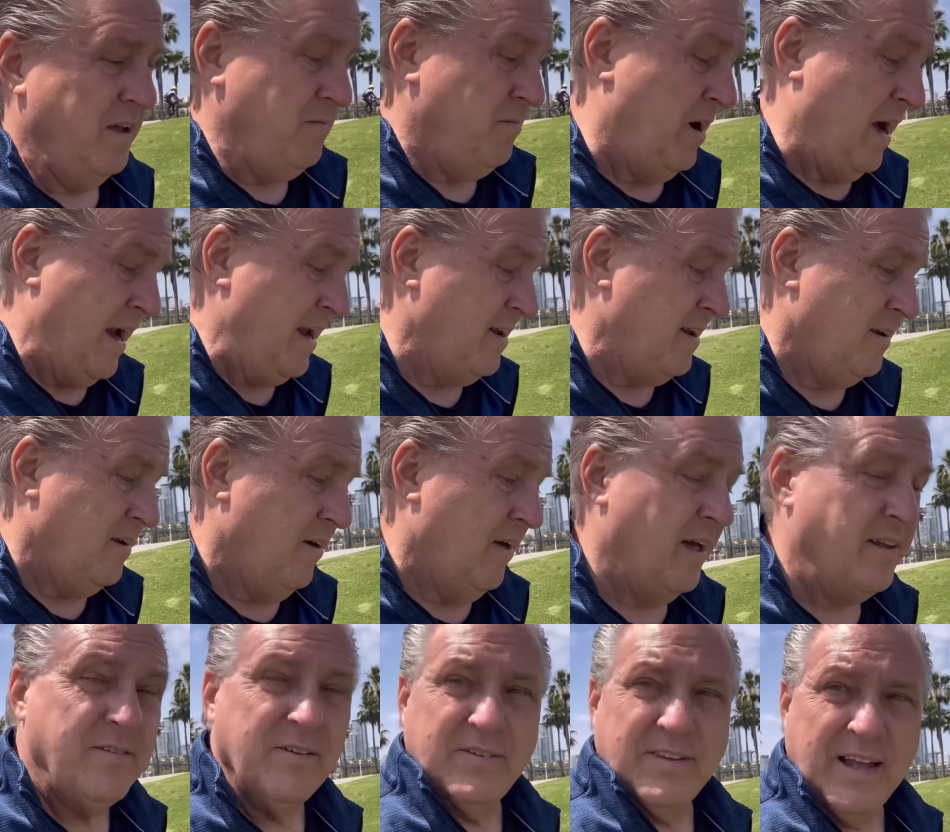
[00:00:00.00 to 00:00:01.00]
I didn't know.
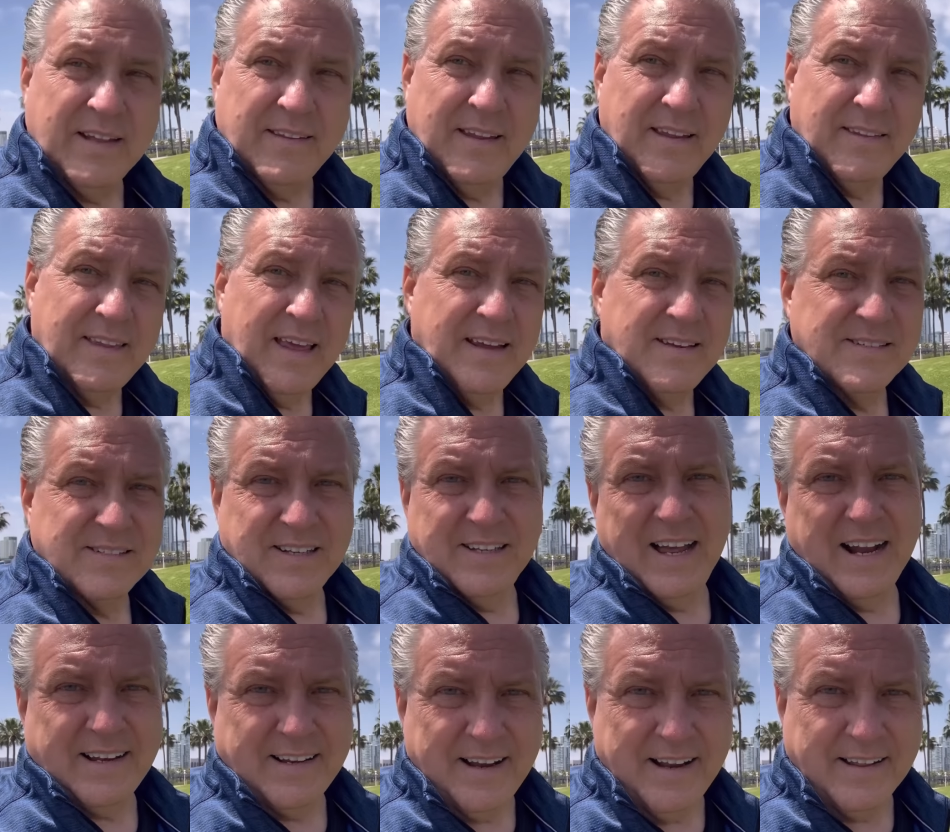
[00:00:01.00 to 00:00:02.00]
I just thought that they
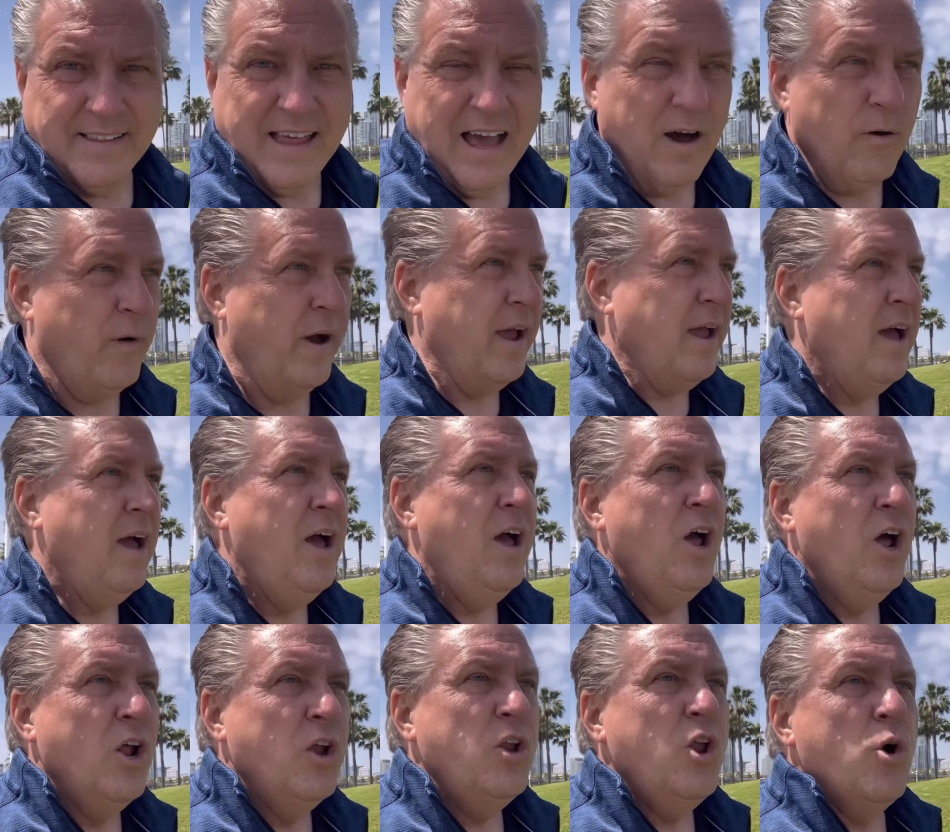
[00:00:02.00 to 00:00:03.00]
selected it that way.
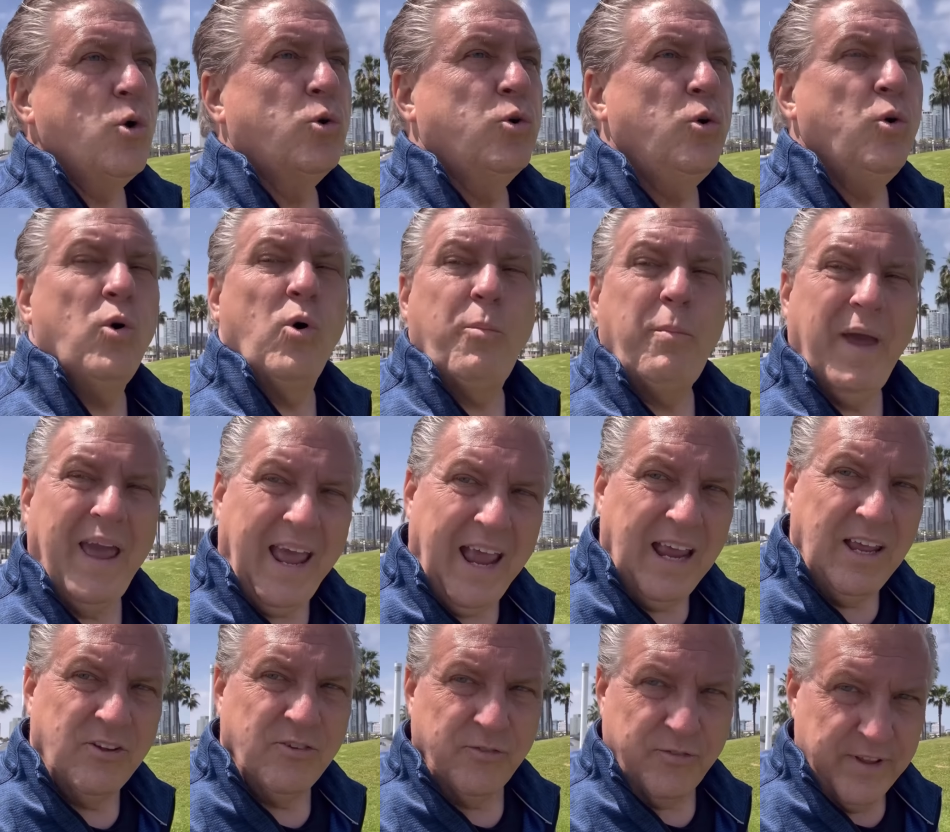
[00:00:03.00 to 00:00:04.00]
No, Google
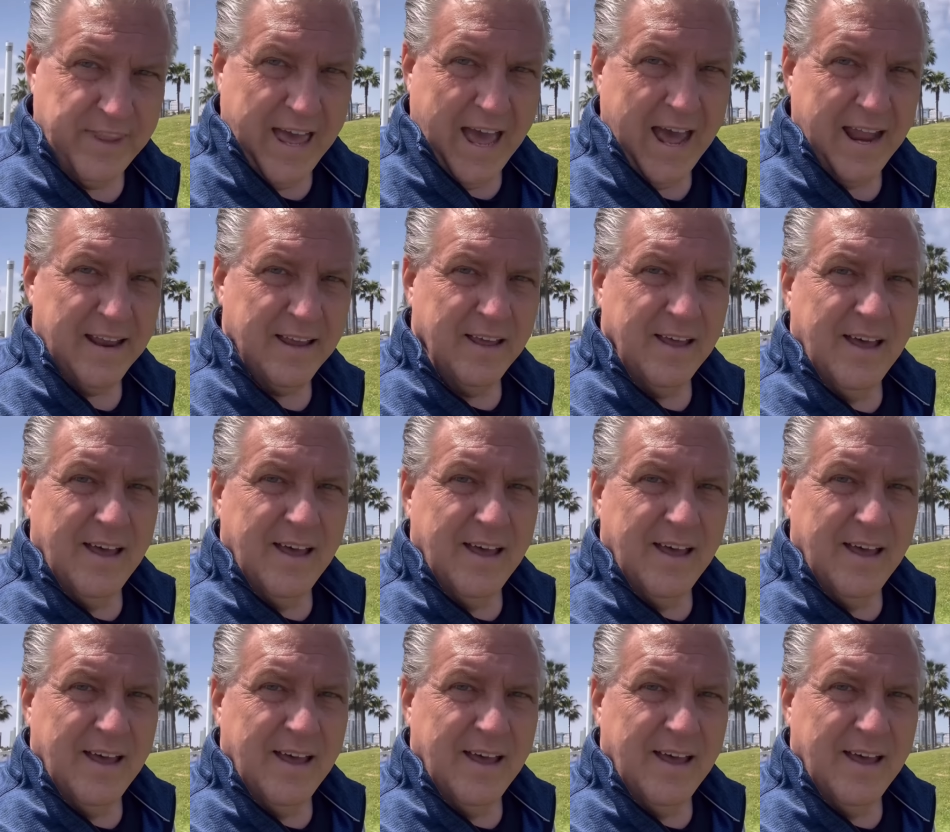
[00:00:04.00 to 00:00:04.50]
pays for that.